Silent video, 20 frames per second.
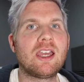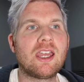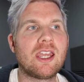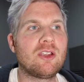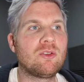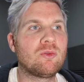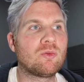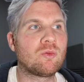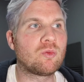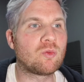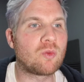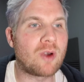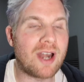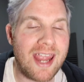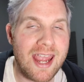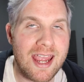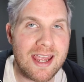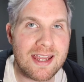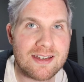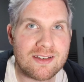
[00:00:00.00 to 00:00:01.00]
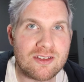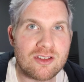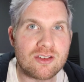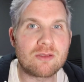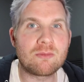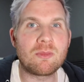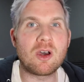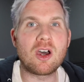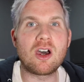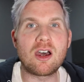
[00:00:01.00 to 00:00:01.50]
a
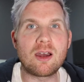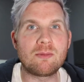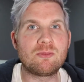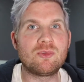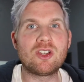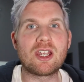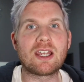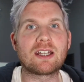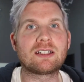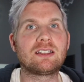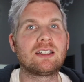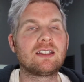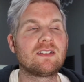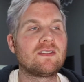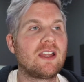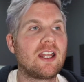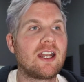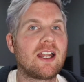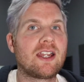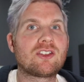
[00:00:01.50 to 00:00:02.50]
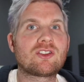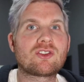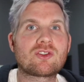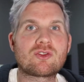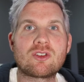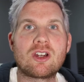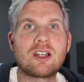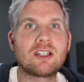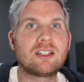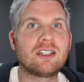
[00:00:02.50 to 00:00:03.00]
random object that I
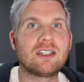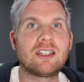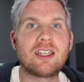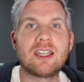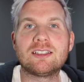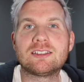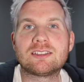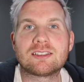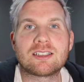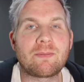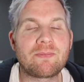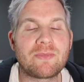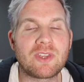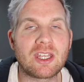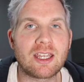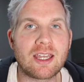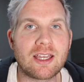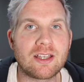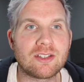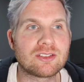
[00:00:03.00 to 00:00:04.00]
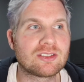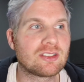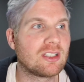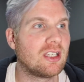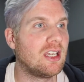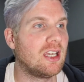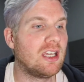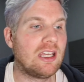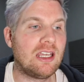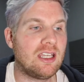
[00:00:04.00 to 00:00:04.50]
struck against something else
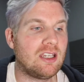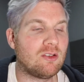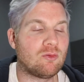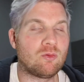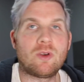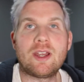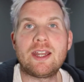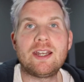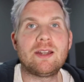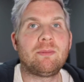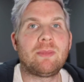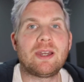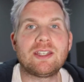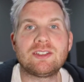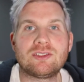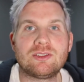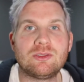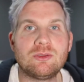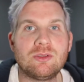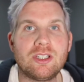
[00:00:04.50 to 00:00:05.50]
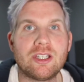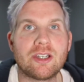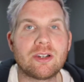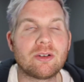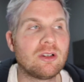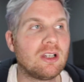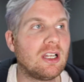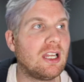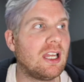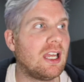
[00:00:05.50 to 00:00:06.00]
right in my studio.